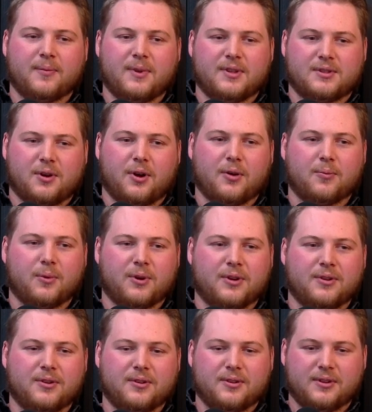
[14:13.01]
It's hard
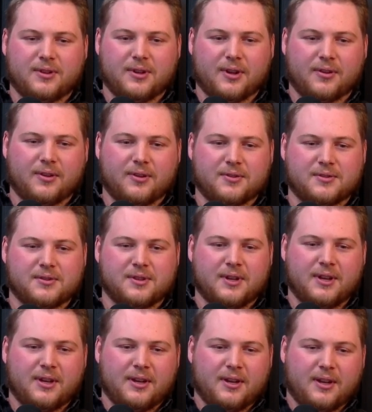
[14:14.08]
when there's
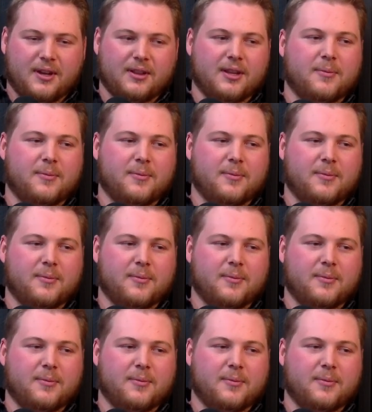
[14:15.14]
a